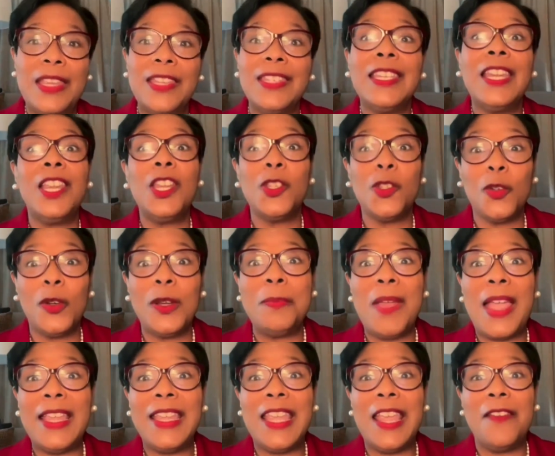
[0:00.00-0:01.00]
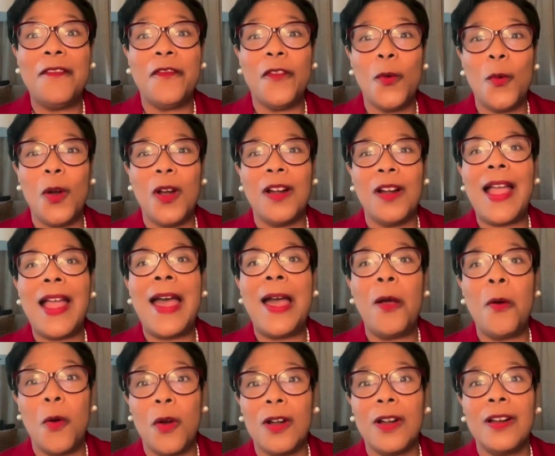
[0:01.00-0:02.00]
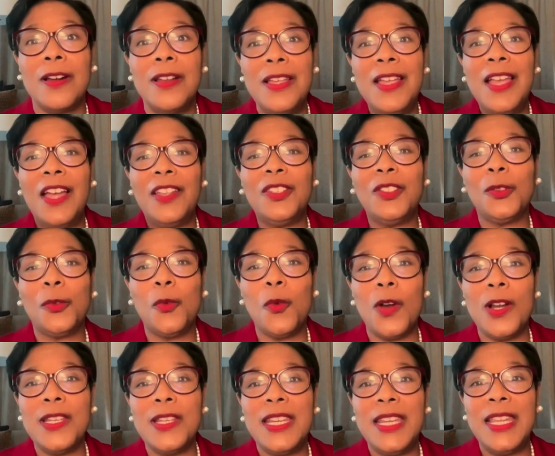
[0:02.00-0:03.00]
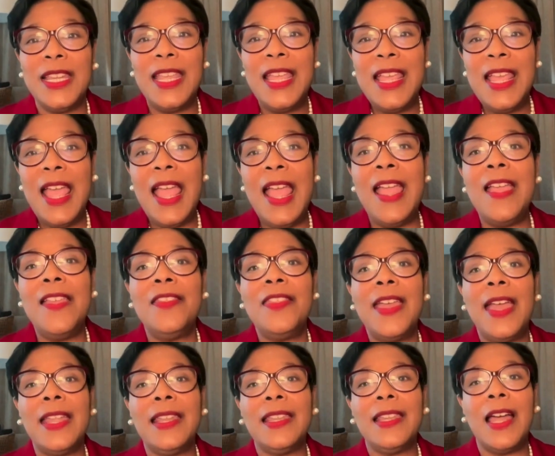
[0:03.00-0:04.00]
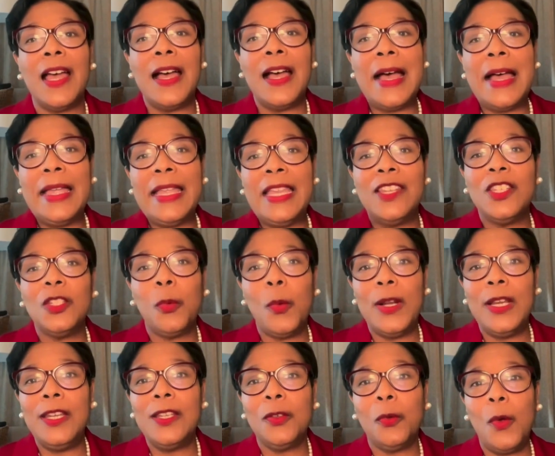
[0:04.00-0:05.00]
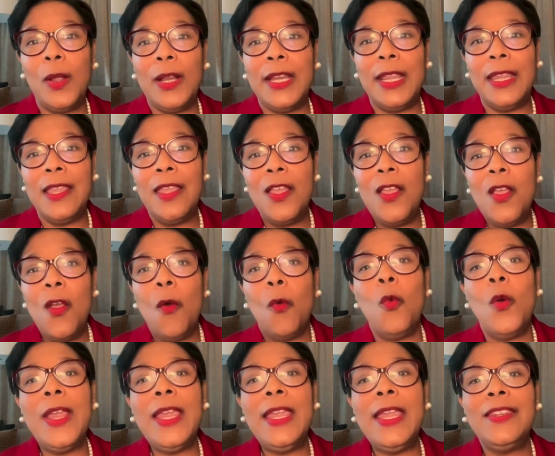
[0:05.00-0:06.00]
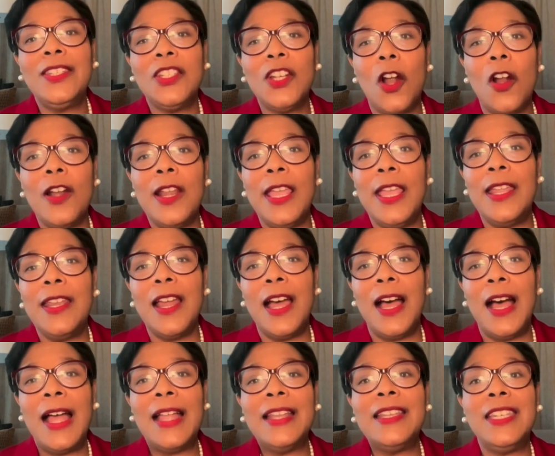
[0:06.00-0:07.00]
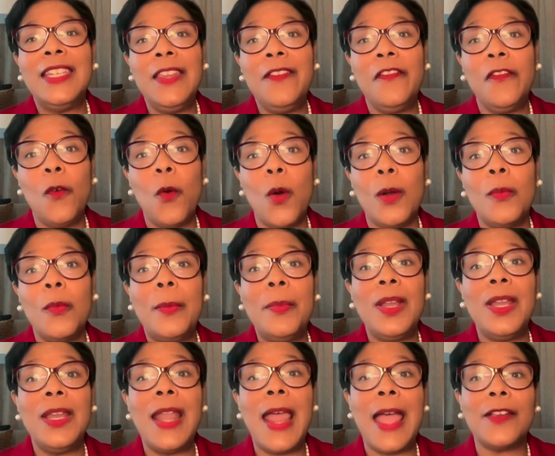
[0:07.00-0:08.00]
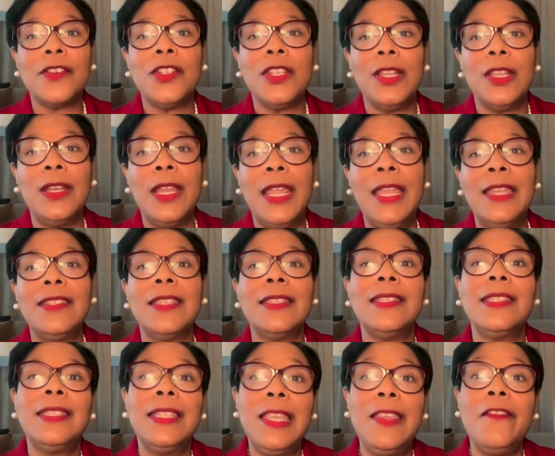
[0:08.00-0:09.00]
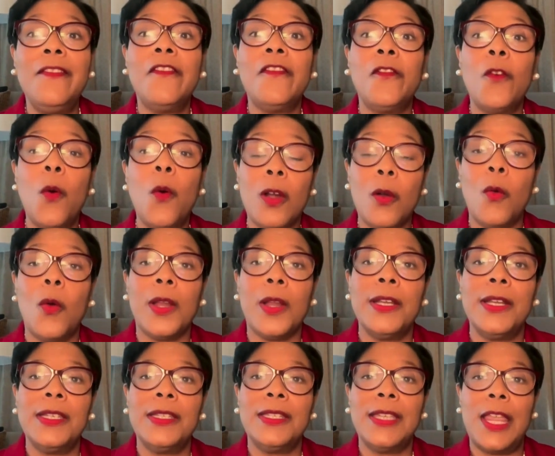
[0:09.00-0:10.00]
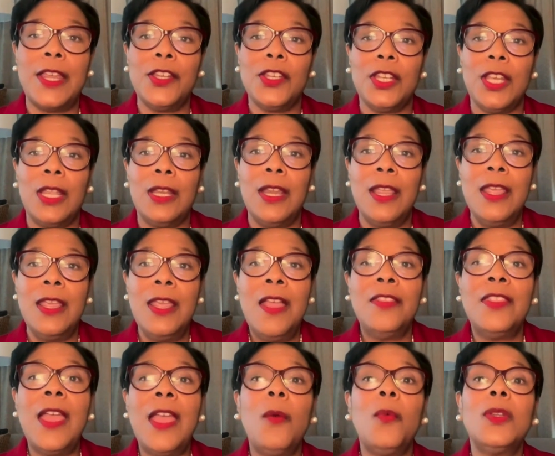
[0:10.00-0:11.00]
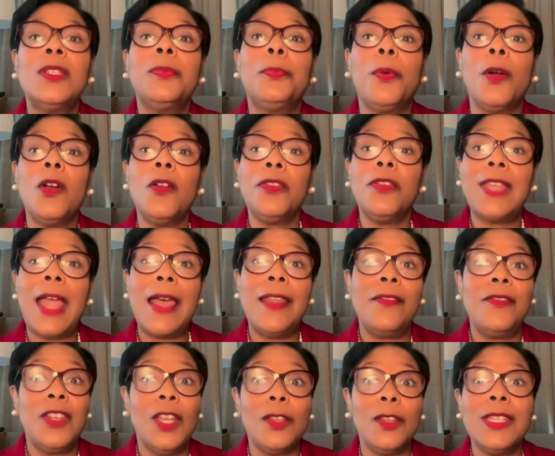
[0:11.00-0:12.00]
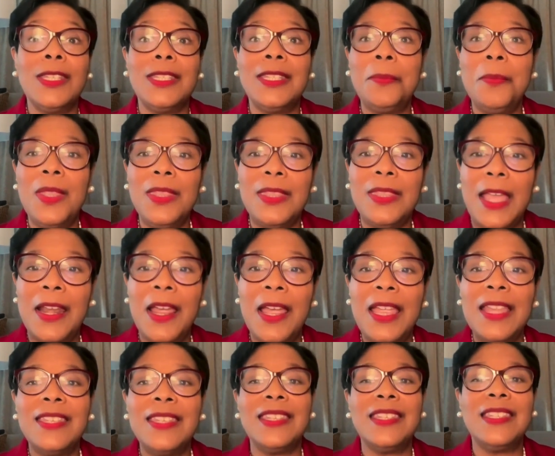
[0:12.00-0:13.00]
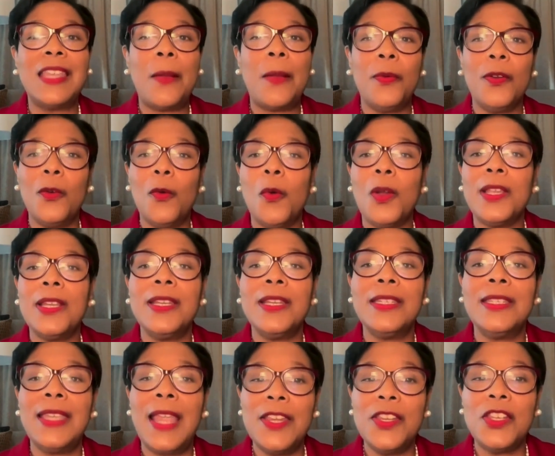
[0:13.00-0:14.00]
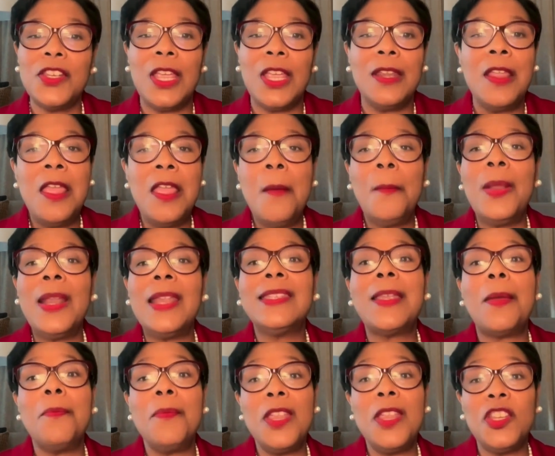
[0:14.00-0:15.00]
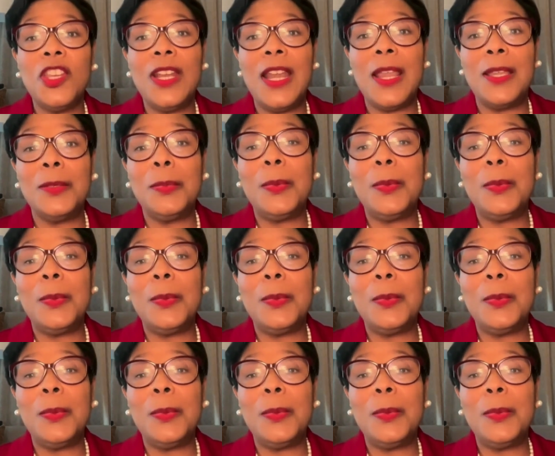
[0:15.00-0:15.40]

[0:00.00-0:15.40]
is history making for our sorority. And that in 2020, we started D4 Women in Action. It's a C4 organization that was birthed out of Delta Sigma Theta. It's a separate organization. But as I mentioned,